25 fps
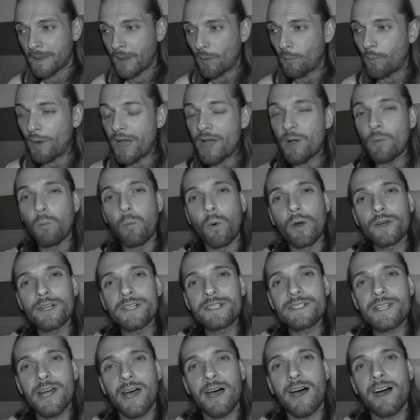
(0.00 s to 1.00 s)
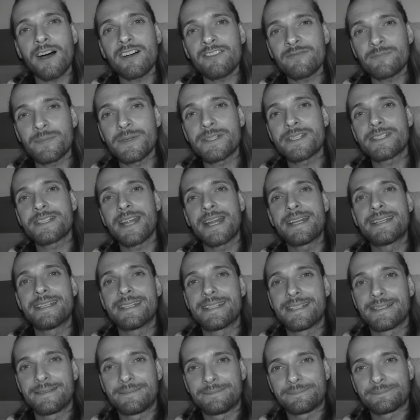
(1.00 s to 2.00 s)
Where
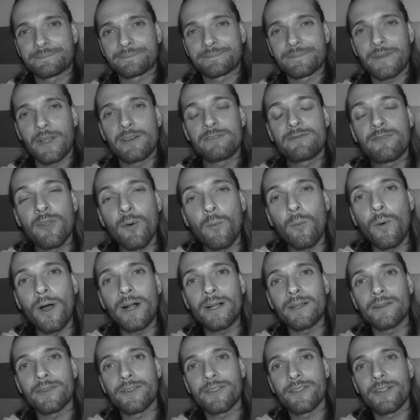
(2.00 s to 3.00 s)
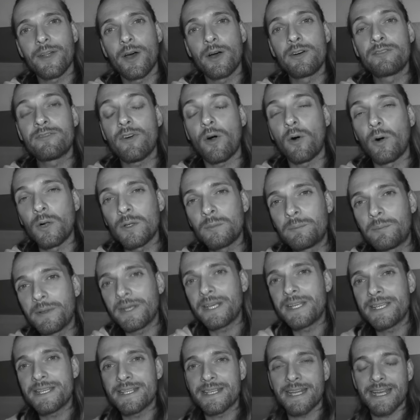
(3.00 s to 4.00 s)
1.5% of the wealth of all
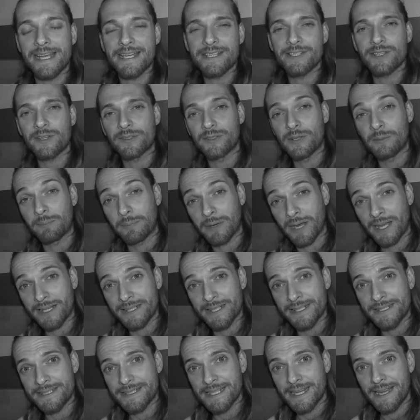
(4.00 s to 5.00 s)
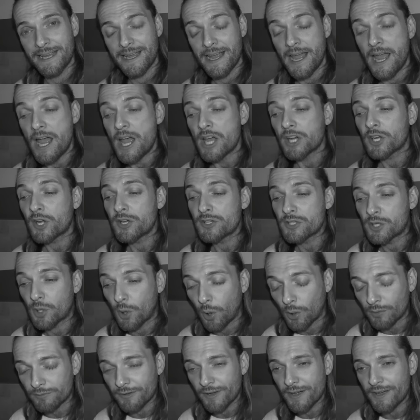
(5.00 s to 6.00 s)
billionaires on the planet can
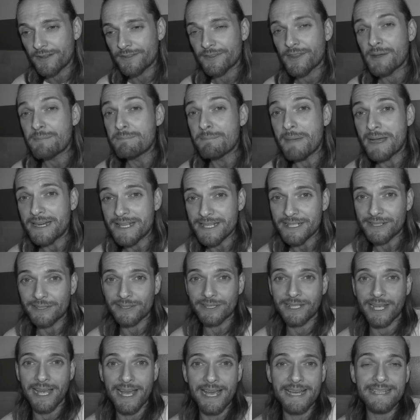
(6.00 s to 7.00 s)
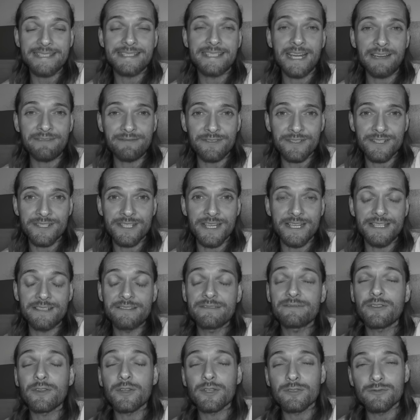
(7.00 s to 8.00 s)
cover the medical care deficit
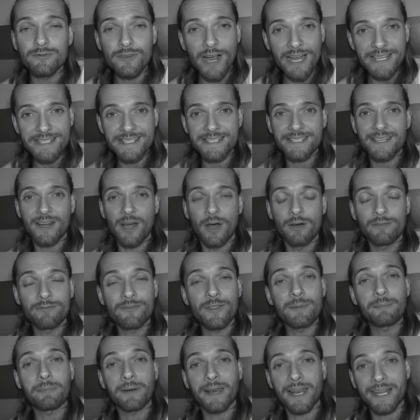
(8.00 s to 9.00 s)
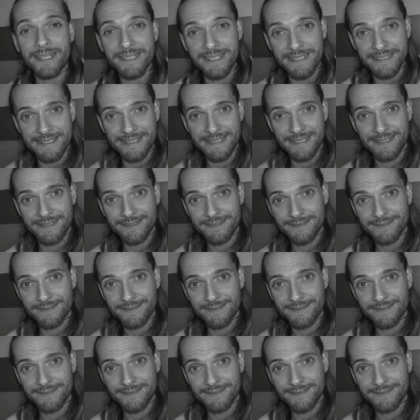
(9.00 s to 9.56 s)
for the rest of the planet.